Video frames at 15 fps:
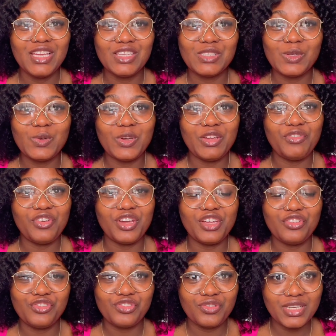So if you're
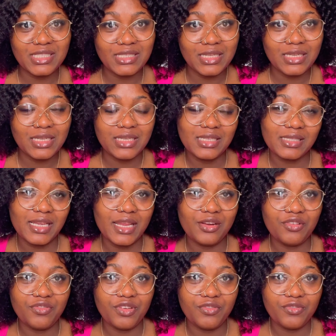interested in this kind
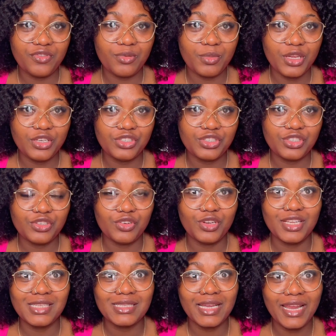of information or
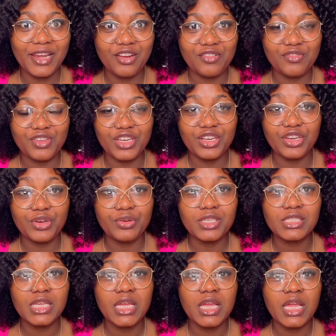this kind of videos,